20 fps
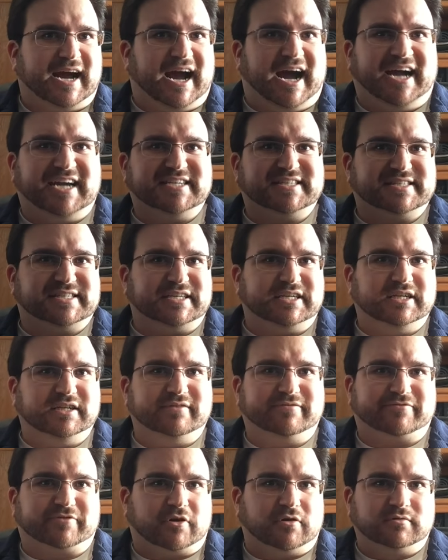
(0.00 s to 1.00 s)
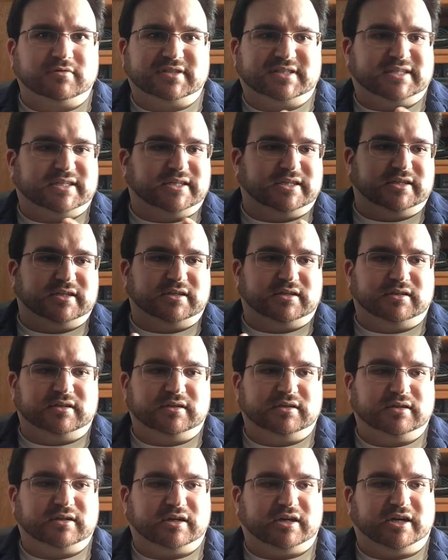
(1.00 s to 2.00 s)
icy, frozen,
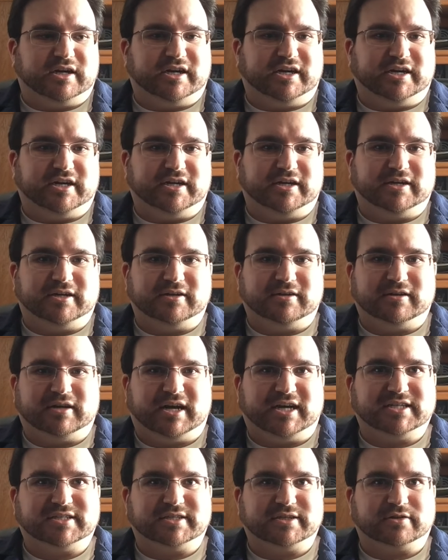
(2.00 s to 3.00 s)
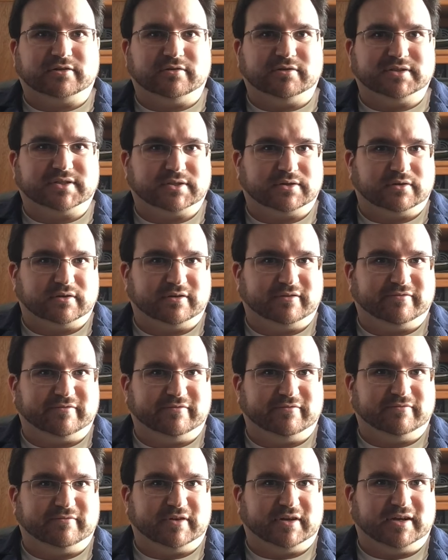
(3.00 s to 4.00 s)
icicle sort of
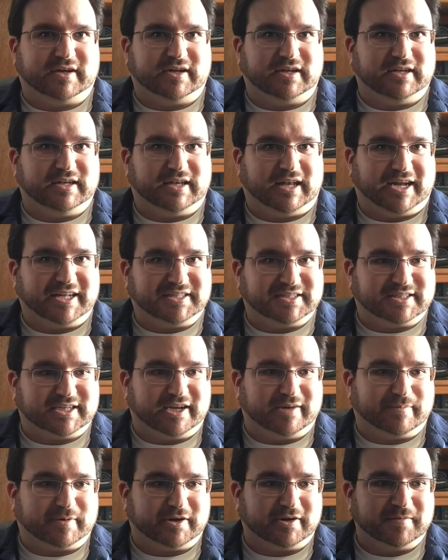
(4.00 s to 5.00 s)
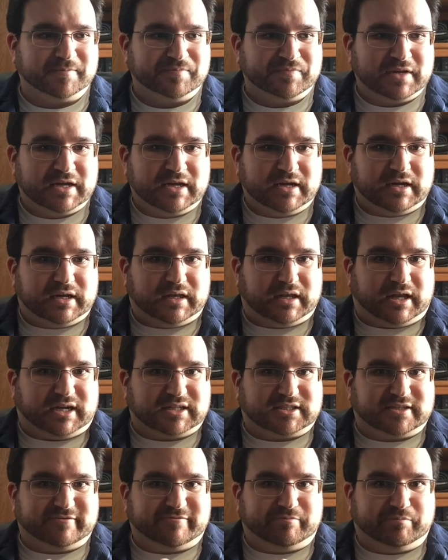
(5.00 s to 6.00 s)
lightsaber.
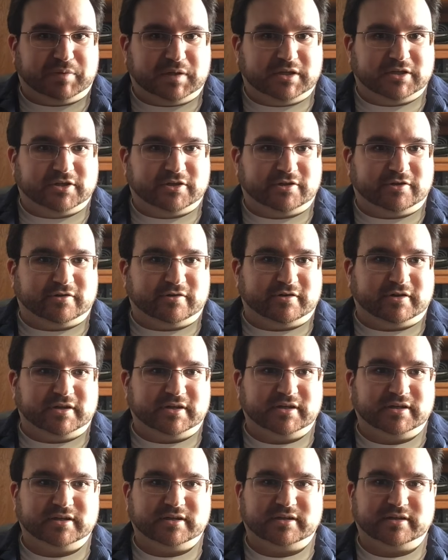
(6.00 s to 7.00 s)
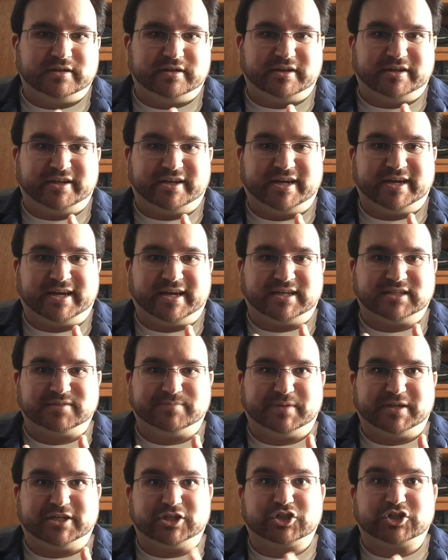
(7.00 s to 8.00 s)
Lots of blue. It has
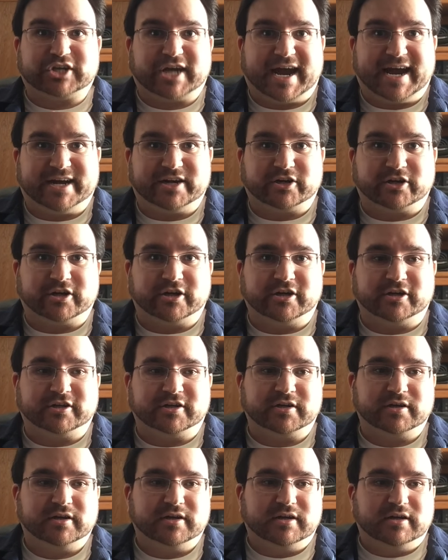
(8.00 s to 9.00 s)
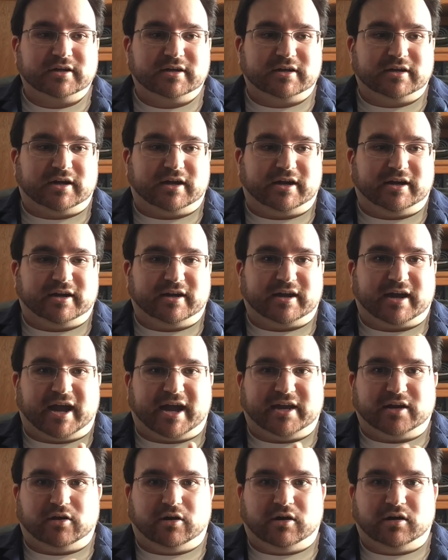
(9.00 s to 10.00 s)
been shattered.
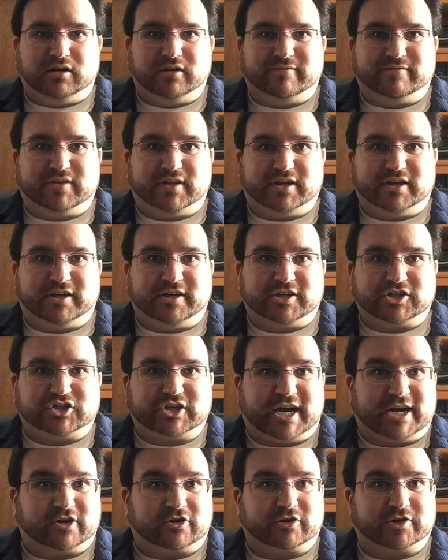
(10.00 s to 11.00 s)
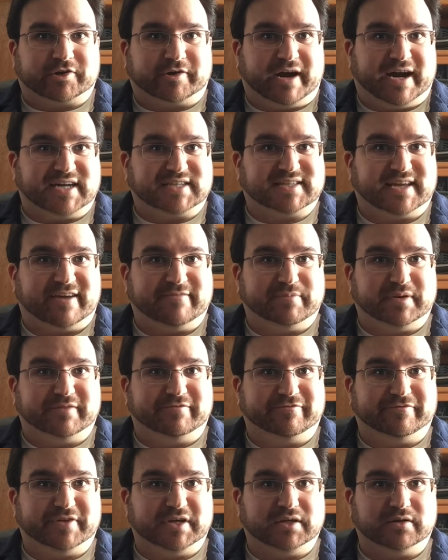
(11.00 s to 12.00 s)
And all of the shattered cracks have been
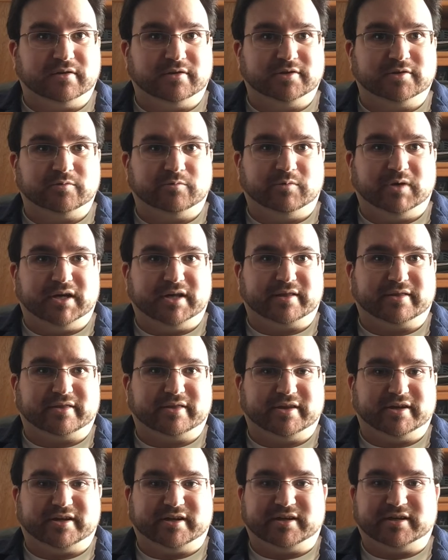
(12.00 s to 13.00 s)
filled with